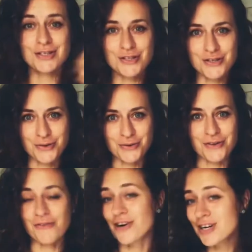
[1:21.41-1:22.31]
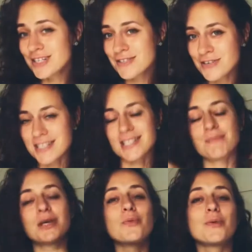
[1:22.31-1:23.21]
So the first
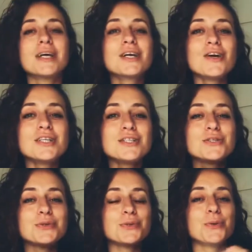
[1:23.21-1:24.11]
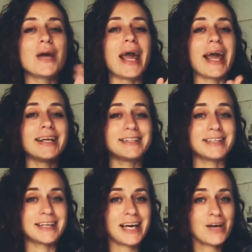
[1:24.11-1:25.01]
recipe, we're gonna do a
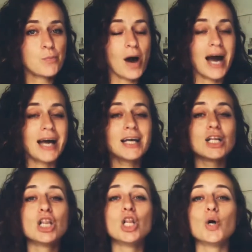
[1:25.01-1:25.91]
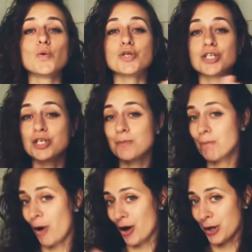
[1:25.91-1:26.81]
DIY lotion
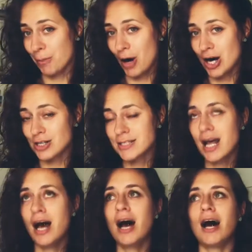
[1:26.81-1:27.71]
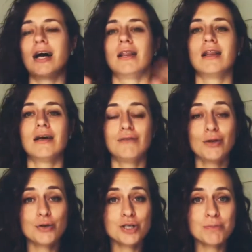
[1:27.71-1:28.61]
body bars. I love
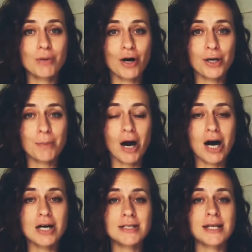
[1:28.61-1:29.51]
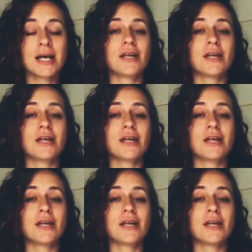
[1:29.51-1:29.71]
lotion body bars.